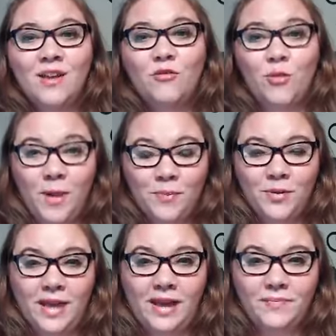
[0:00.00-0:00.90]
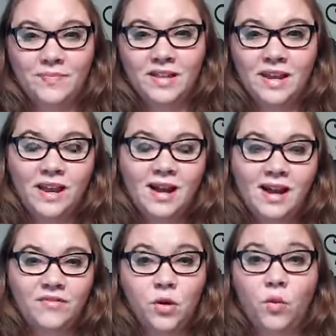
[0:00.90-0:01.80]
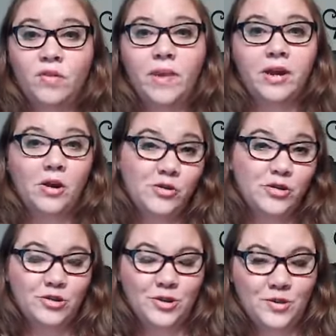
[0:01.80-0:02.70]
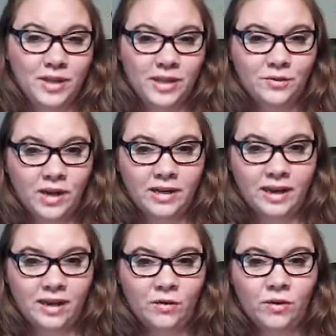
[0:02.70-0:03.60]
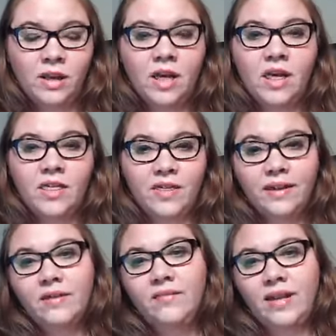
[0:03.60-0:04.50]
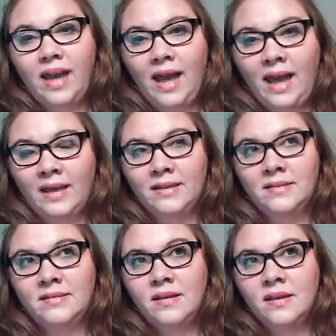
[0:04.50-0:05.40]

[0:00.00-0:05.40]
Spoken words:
Remember that. If you're one of my coaches tuning in right now, think of it as